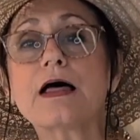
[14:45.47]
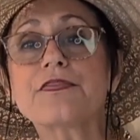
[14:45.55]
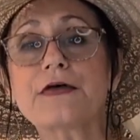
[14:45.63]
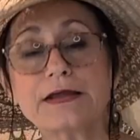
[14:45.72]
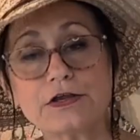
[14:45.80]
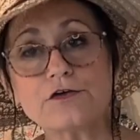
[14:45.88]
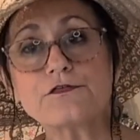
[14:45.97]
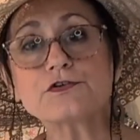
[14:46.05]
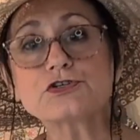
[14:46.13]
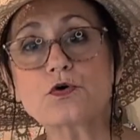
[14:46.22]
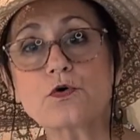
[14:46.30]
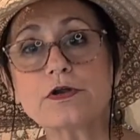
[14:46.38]
Thank you for
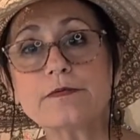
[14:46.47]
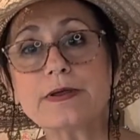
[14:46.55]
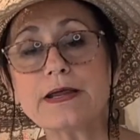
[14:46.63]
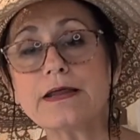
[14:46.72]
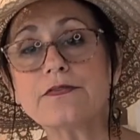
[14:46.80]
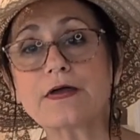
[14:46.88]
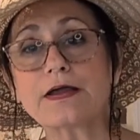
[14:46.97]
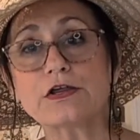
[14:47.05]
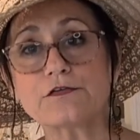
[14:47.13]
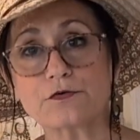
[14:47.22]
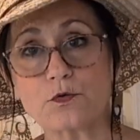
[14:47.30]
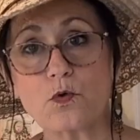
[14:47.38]
joining me. Thank
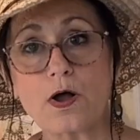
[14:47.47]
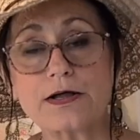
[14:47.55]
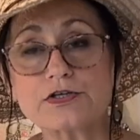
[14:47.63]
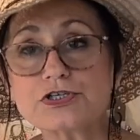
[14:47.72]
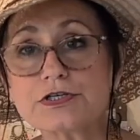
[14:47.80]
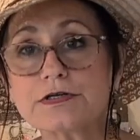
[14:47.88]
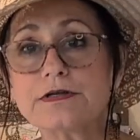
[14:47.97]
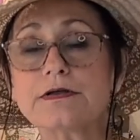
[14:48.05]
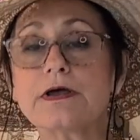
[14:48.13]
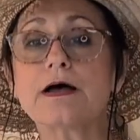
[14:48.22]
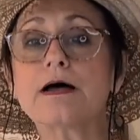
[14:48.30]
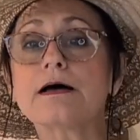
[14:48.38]
you for watching.
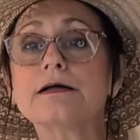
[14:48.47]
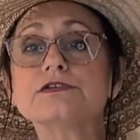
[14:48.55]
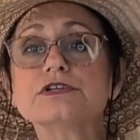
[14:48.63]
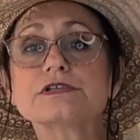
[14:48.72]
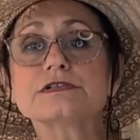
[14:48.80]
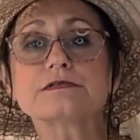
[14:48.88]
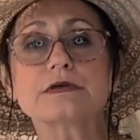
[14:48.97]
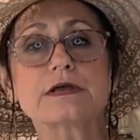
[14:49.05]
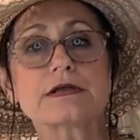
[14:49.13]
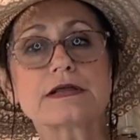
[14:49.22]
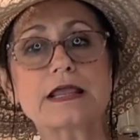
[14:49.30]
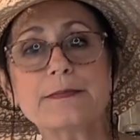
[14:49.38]
Just
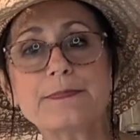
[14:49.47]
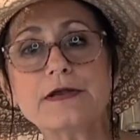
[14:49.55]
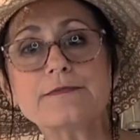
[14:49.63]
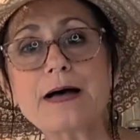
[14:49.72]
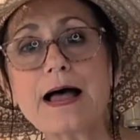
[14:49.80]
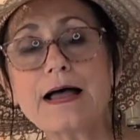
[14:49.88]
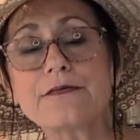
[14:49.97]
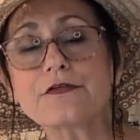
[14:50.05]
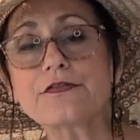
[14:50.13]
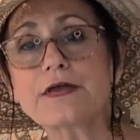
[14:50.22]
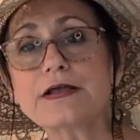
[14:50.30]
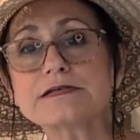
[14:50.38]
keep in mind
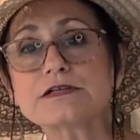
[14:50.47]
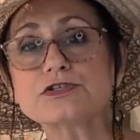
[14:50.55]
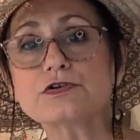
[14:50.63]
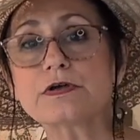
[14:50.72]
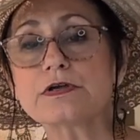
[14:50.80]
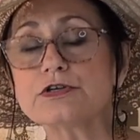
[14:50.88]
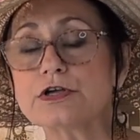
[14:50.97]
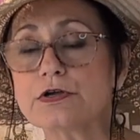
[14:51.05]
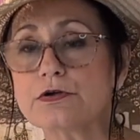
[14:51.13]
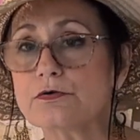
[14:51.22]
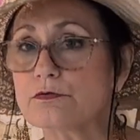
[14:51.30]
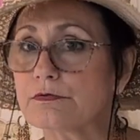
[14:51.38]
the things that you can
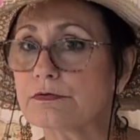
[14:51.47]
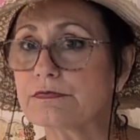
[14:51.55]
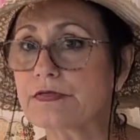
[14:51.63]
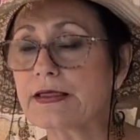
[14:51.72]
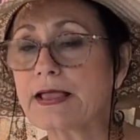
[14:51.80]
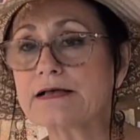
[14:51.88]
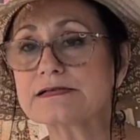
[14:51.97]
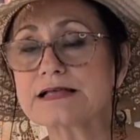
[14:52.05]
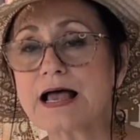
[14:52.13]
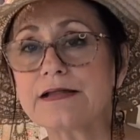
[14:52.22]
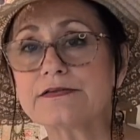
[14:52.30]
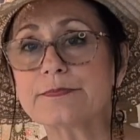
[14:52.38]
do. Think
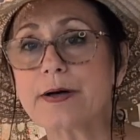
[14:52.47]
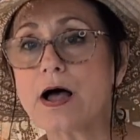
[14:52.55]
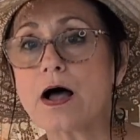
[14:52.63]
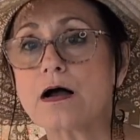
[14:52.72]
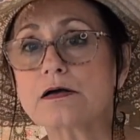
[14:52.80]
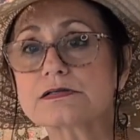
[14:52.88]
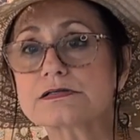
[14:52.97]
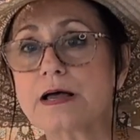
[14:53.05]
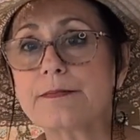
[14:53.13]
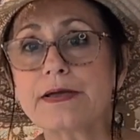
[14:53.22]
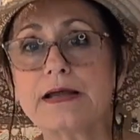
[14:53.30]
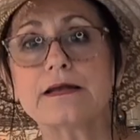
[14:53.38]
outside the box.
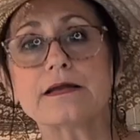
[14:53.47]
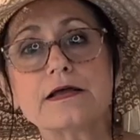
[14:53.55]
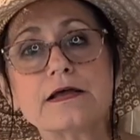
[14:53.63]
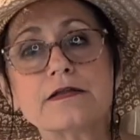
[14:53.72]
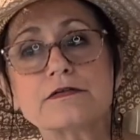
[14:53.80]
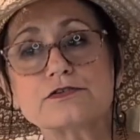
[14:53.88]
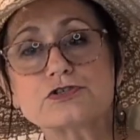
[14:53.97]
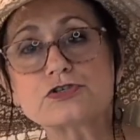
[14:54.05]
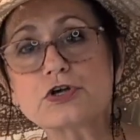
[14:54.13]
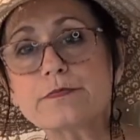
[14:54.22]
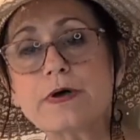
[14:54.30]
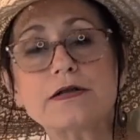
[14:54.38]
I mean, there's
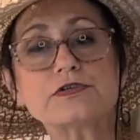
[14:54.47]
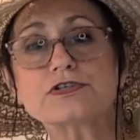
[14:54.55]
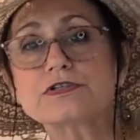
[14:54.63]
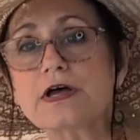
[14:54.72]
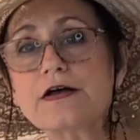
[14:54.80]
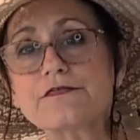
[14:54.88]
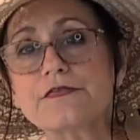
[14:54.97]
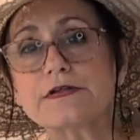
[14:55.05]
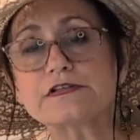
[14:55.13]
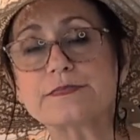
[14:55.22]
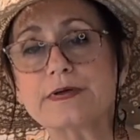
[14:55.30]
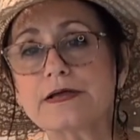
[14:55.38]
too much stuff
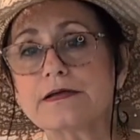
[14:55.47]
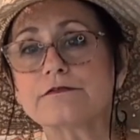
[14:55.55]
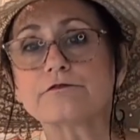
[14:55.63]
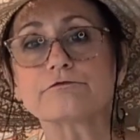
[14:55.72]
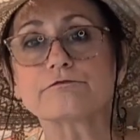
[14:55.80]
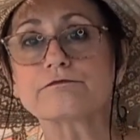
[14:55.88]
that's being